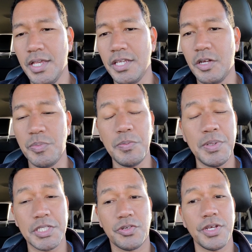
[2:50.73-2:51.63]
You know, BP
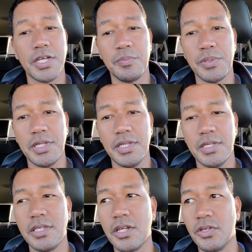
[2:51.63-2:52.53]
is a great company.
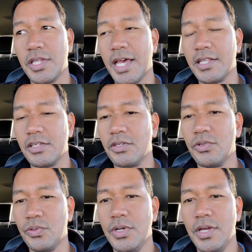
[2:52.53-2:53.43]
You know, they had the
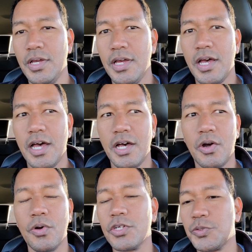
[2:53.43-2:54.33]
little uh,
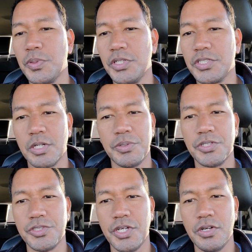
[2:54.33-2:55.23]
oil spillage a couple
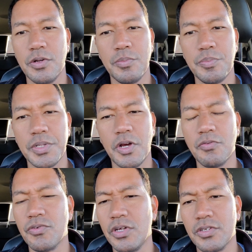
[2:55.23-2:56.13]
years ago but
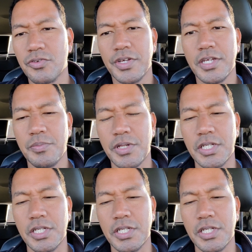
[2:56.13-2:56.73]
overall they're a great company.